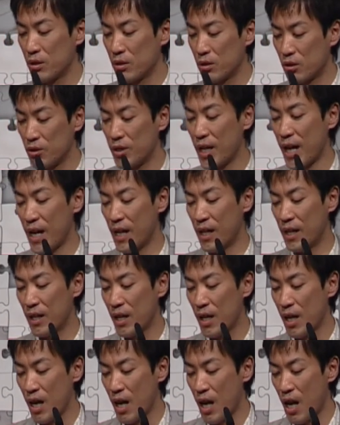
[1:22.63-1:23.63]
Today,
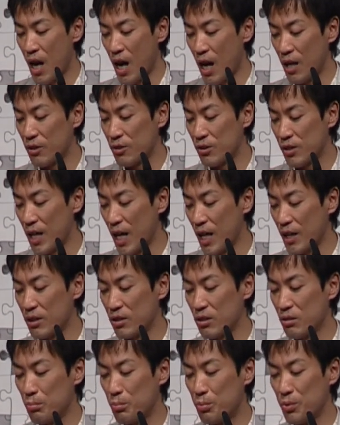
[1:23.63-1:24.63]
I would like
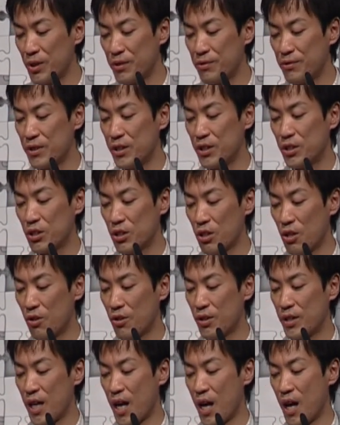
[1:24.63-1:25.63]
to briefly show
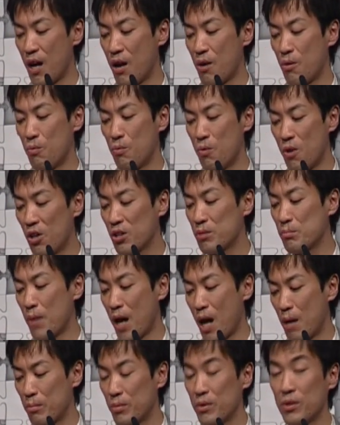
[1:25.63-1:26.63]
that world
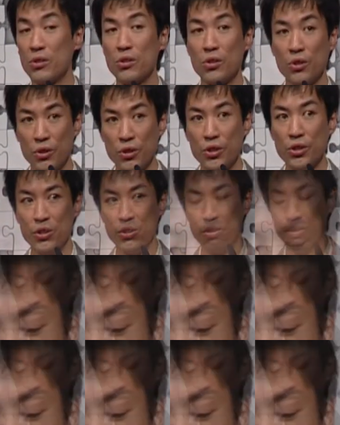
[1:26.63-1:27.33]
map to you.